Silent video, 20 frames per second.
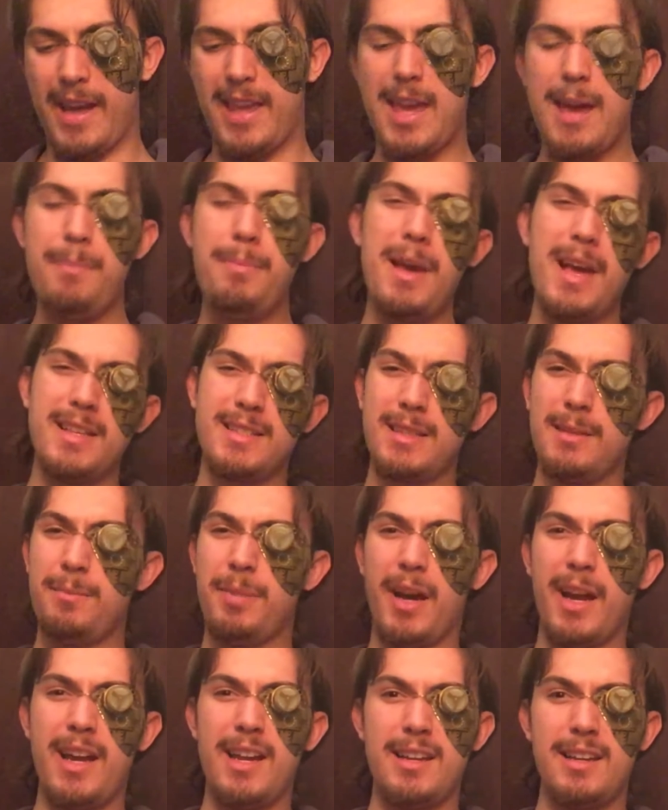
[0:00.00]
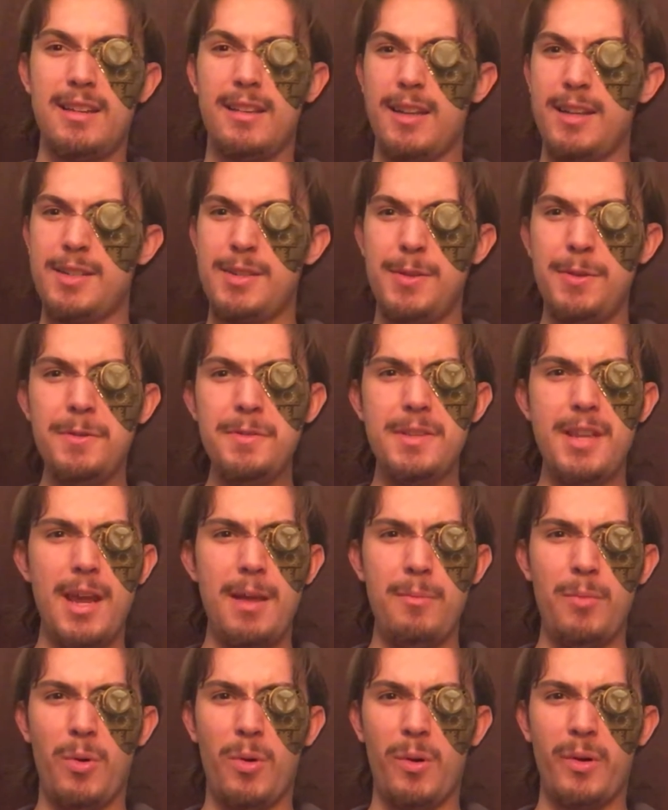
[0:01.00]
I kept passing by it in, like,
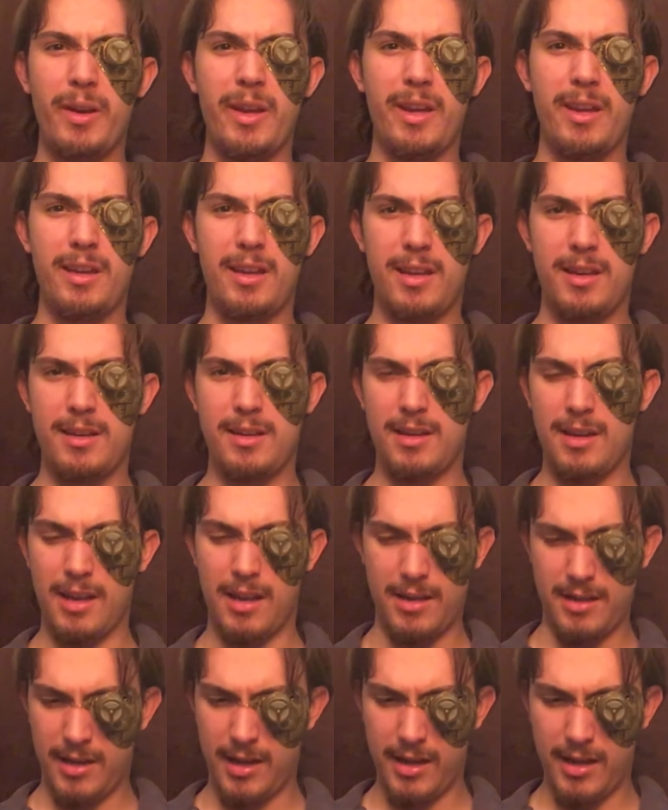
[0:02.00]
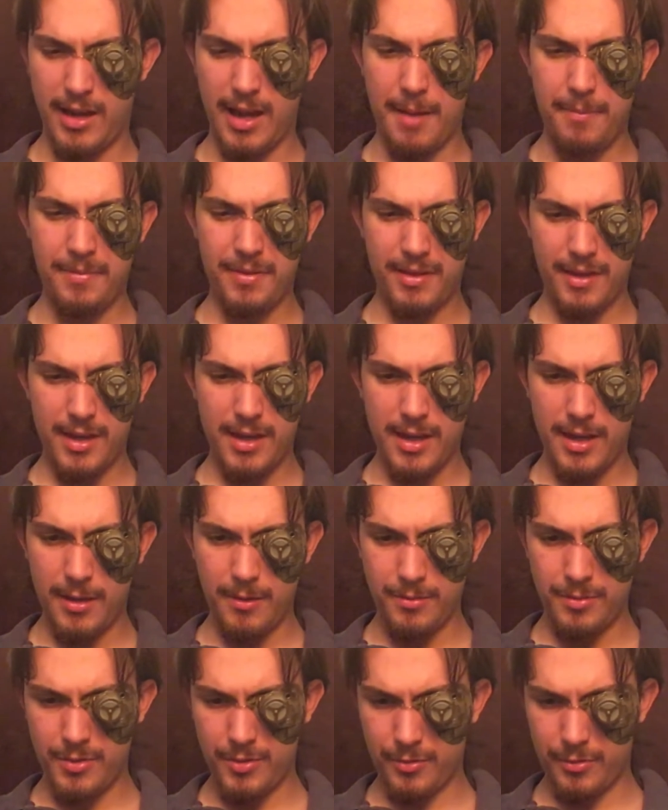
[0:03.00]
Tuesday morning, and I kept thinking
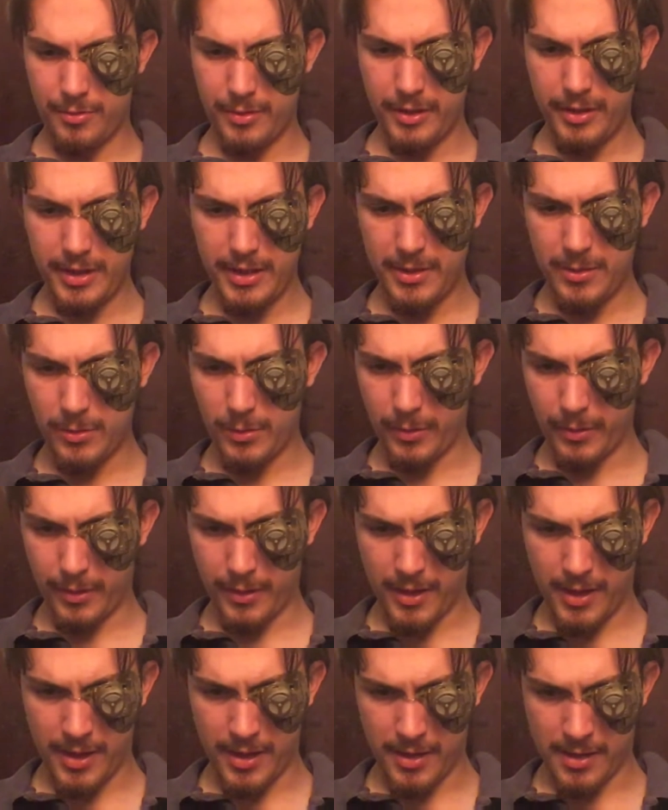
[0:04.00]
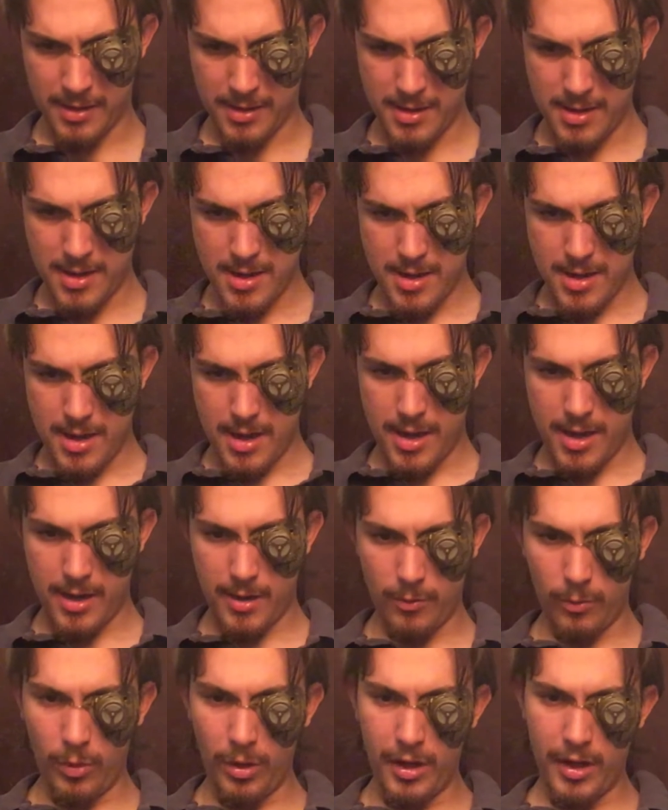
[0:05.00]
it was a really cool thing. And
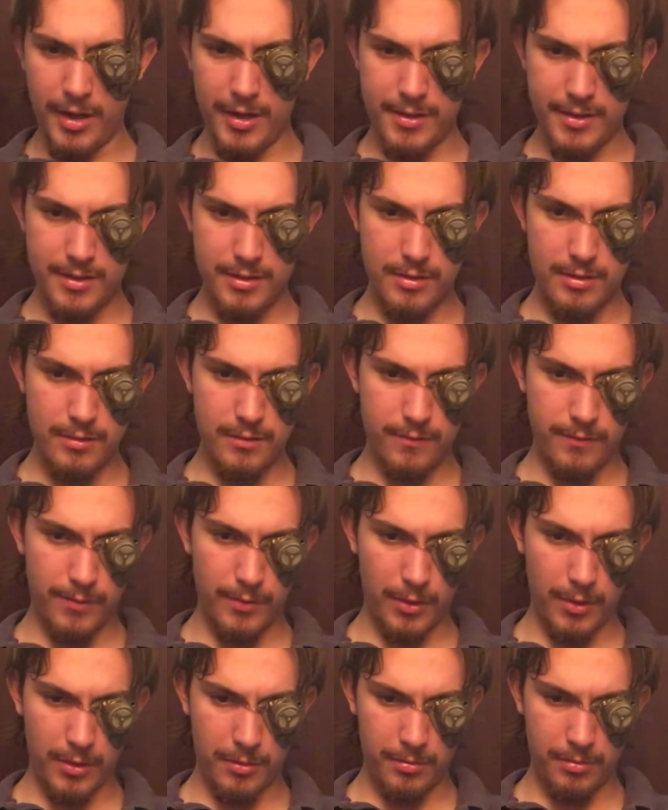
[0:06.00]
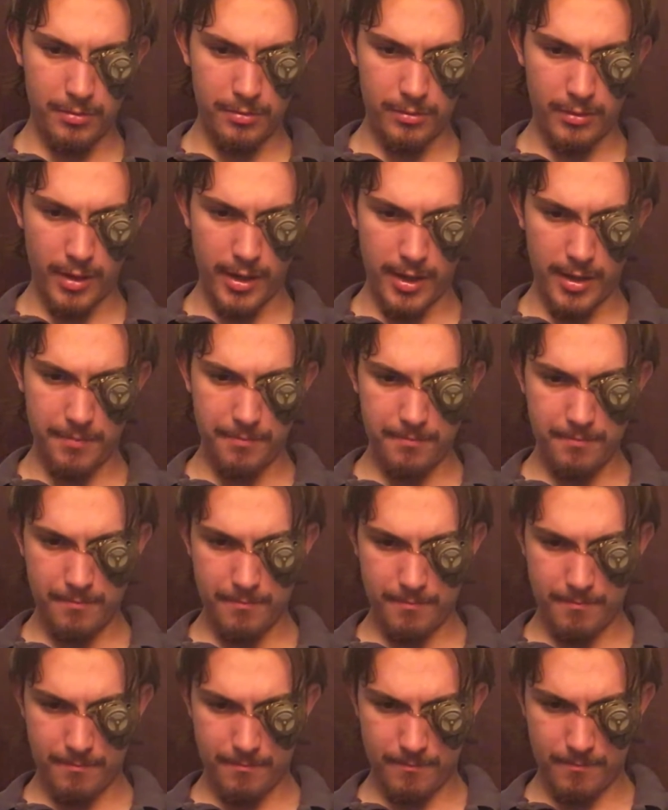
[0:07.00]
it was for, like,
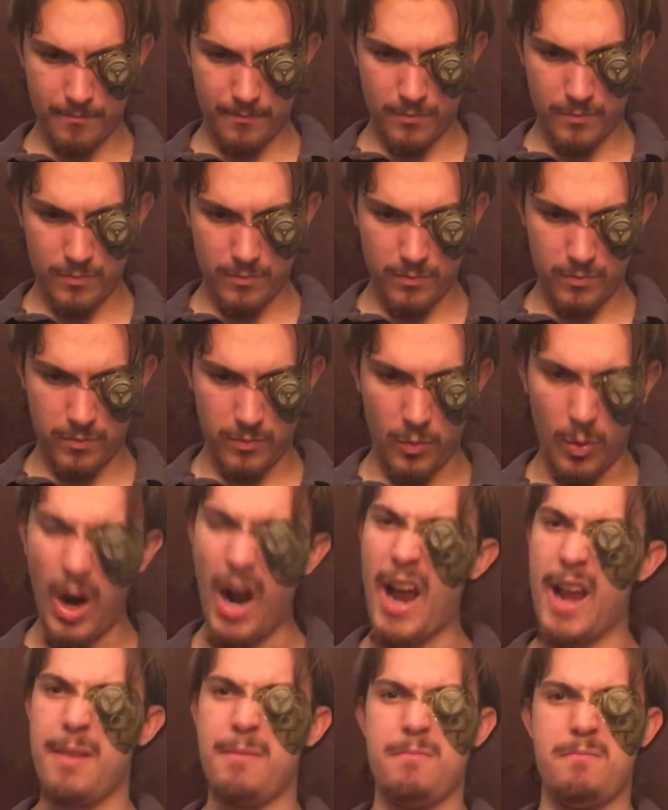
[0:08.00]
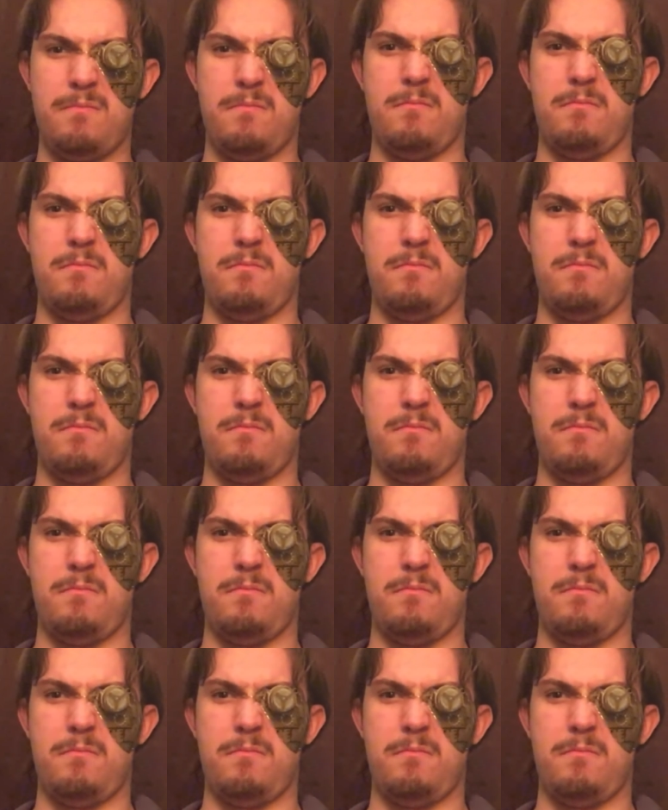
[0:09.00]
what?